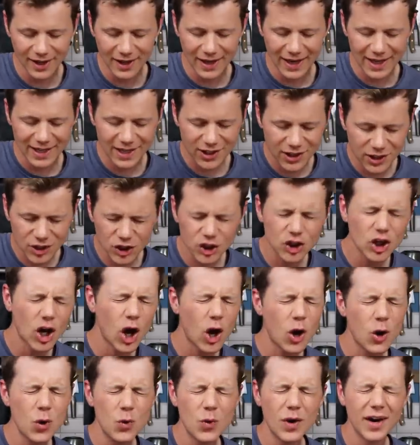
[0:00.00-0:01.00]
is
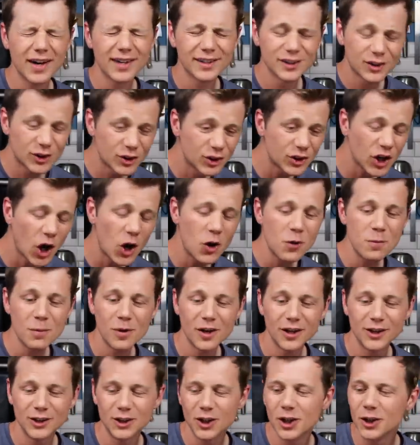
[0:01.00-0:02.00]
so
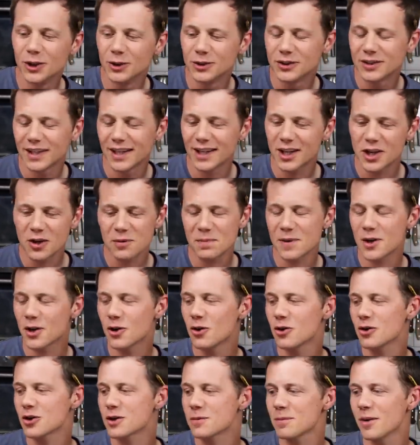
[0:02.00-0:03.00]
minute, it could be
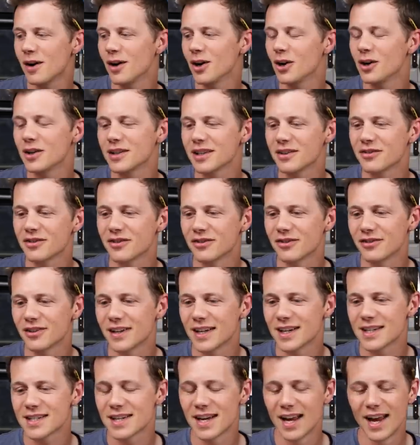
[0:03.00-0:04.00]
caused by a lot of different
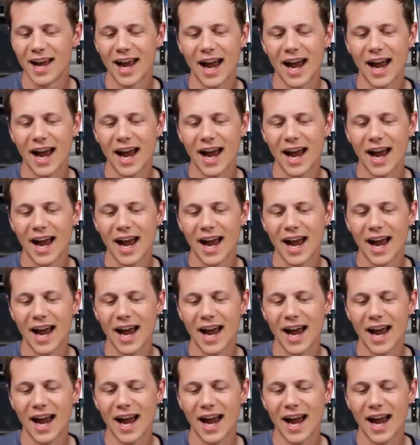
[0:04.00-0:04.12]
things.